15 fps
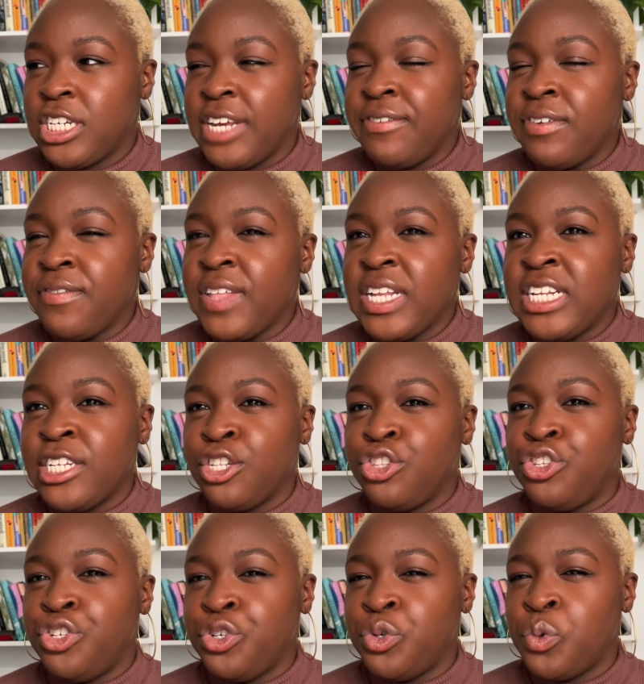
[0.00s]
Even if they didn't
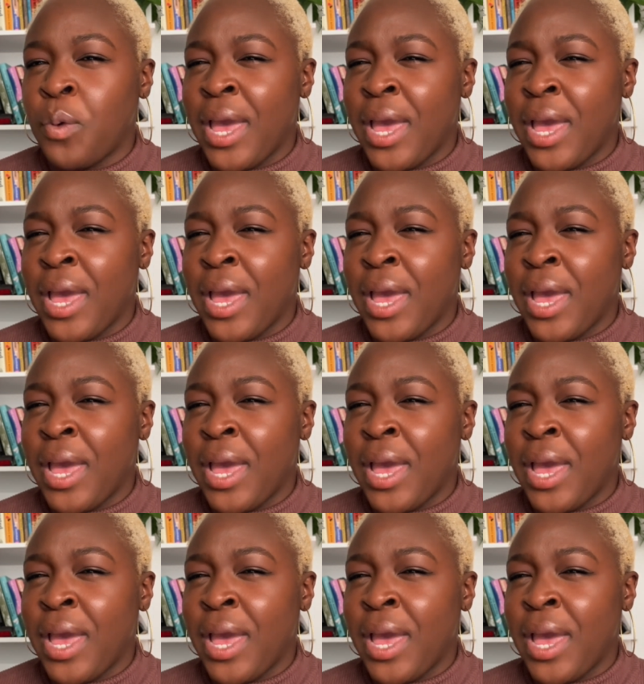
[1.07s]
do